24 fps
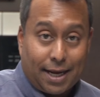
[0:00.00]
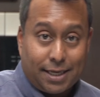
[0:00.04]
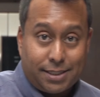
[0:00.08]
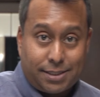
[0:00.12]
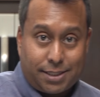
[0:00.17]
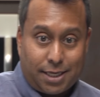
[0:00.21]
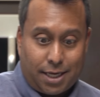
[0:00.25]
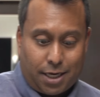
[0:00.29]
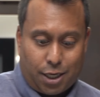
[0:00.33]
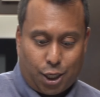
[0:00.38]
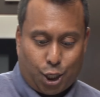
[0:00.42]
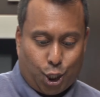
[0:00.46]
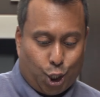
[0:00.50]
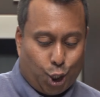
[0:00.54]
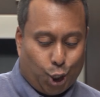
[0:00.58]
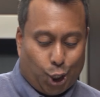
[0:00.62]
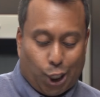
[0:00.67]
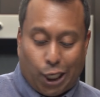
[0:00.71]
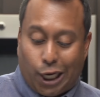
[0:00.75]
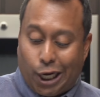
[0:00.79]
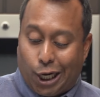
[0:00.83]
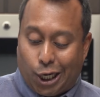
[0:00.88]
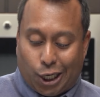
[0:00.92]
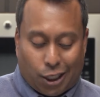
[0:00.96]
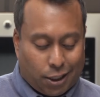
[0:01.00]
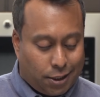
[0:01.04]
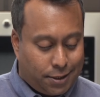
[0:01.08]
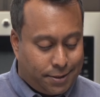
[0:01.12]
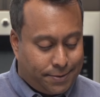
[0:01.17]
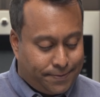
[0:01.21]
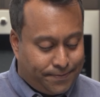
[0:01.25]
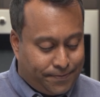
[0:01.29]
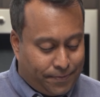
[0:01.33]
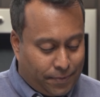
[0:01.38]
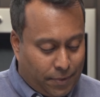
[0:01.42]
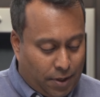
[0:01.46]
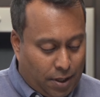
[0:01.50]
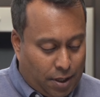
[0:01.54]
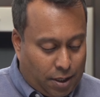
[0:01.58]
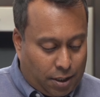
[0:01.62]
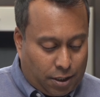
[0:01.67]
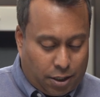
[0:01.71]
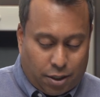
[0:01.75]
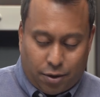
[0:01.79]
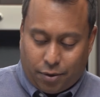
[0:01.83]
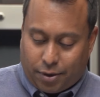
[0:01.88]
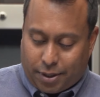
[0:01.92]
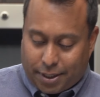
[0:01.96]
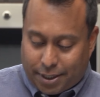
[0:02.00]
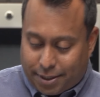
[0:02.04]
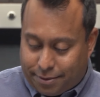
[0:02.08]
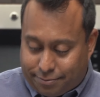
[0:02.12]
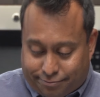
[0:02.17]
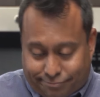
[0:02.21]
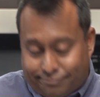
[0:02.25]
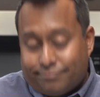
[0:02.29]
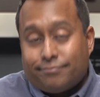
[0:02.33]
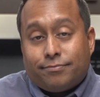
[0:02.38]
I said earlier, you could